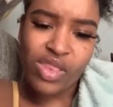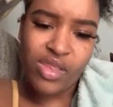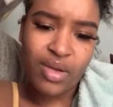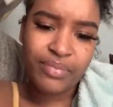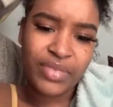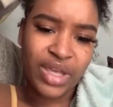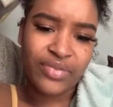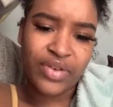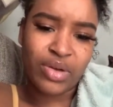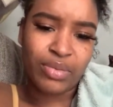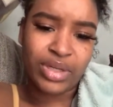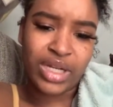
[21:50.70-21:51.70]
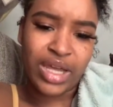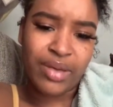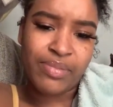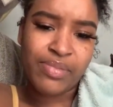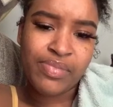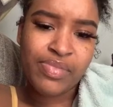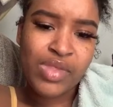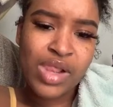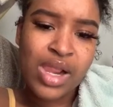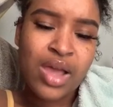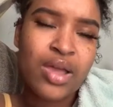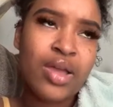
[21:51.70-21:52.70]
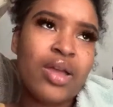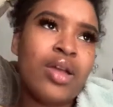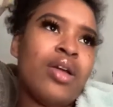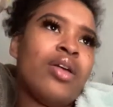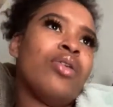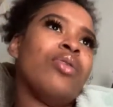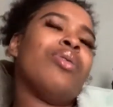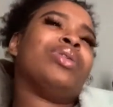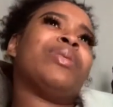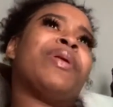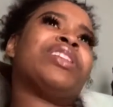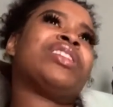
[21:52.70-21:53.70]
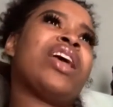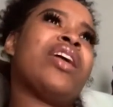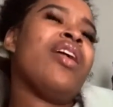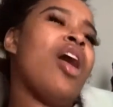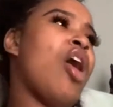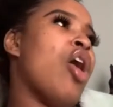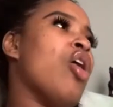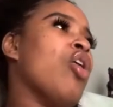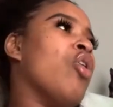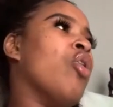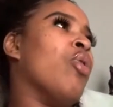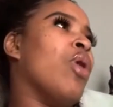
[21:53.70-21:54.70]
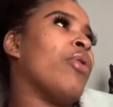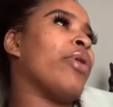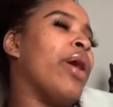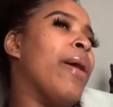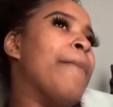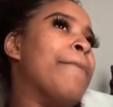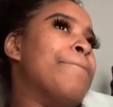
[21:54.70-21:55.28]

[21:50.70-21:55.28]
I'm not fucking with that. What was I about to say? Oh, hold up.